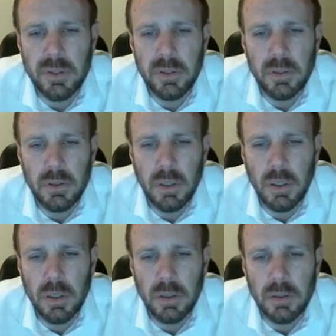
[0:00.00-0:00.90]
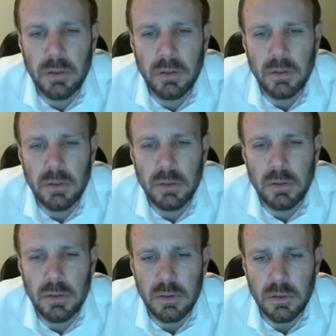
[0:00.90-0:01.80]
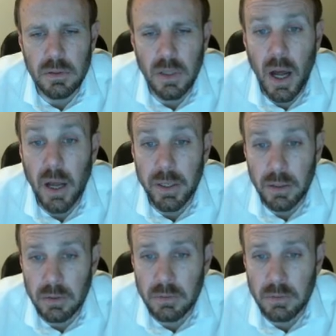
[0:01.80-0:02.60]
in on lying,